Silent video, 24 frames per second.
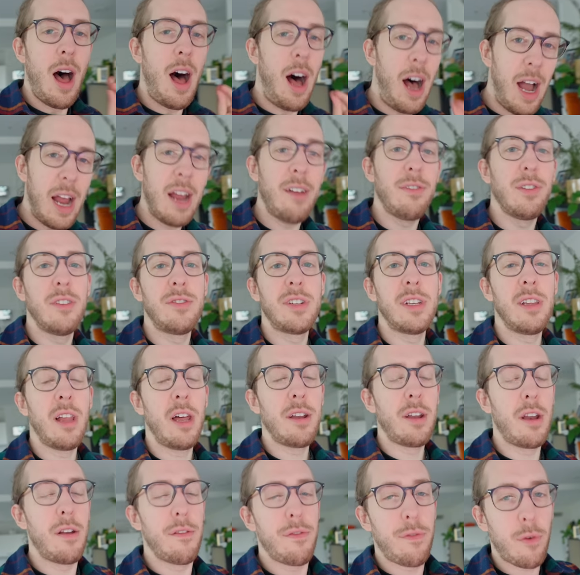I have lived in
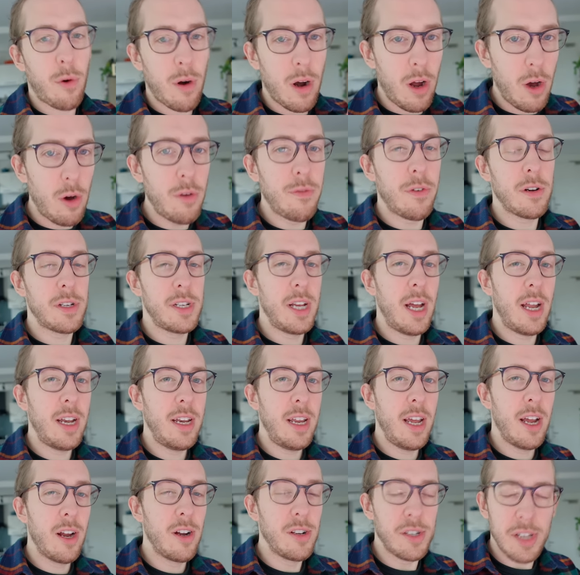London for over 10
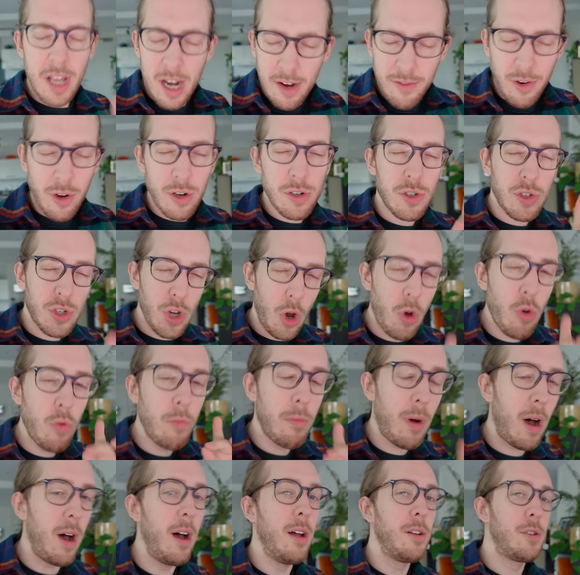years, and I've heard so
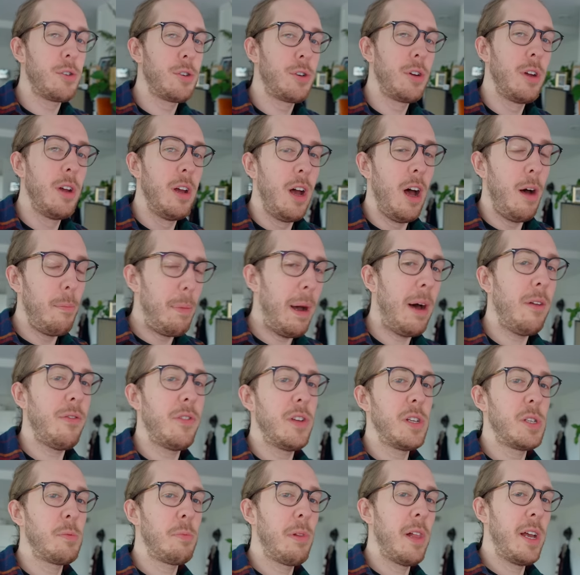much about
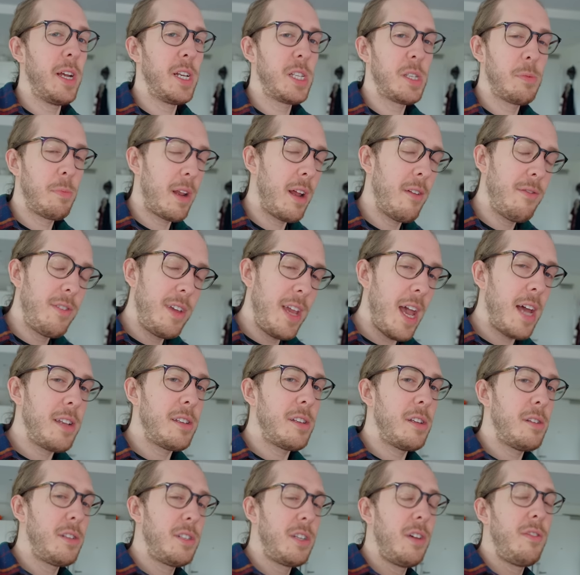this place, but I've
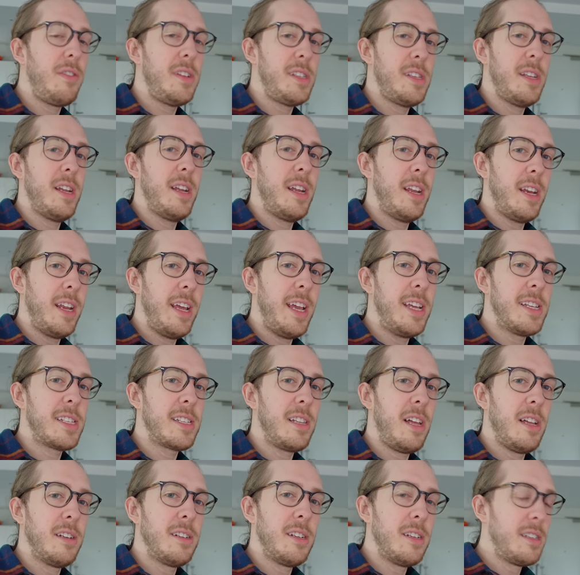yet to visit it in East
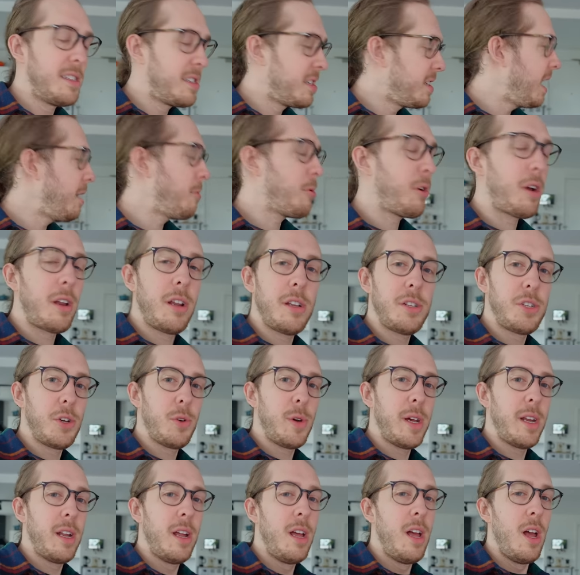London. Today we're gonna do
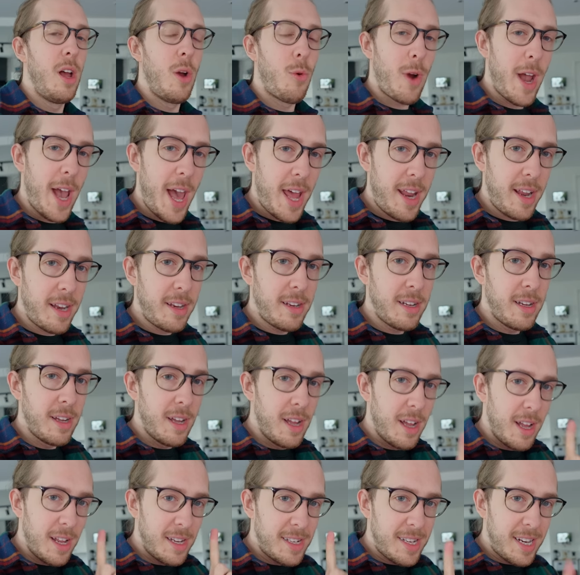it. We're headed
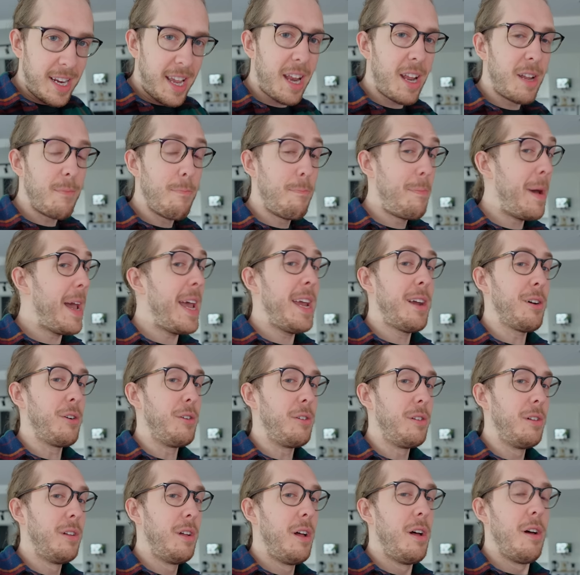to get a
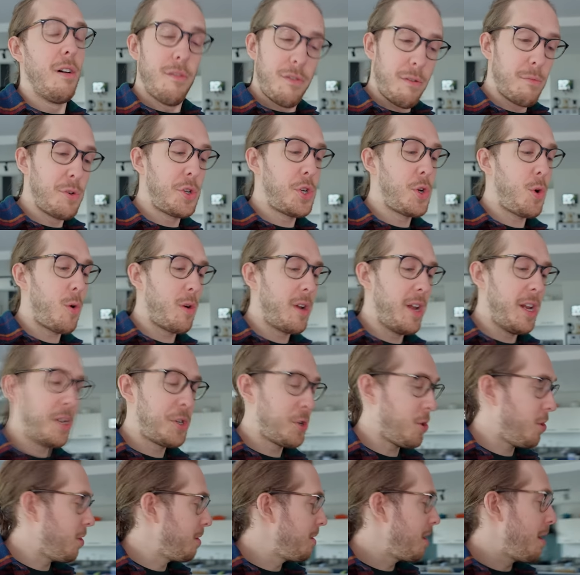bagel from Shoreditch
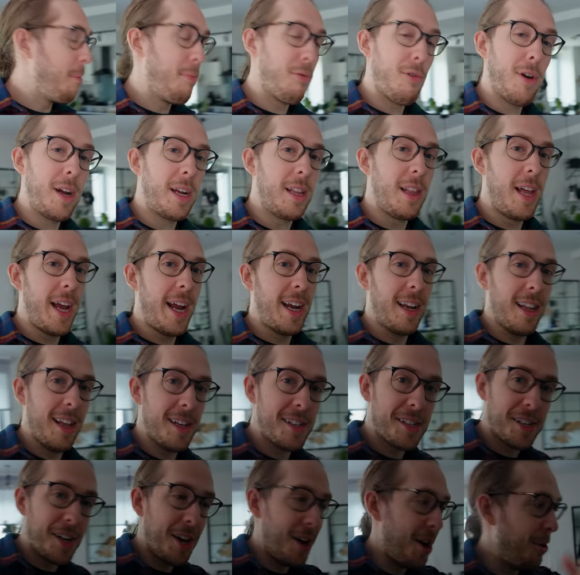on Brick Lane.
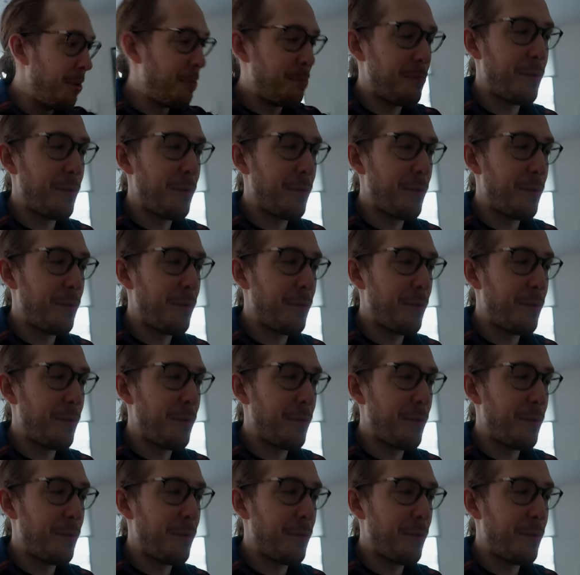Let's go.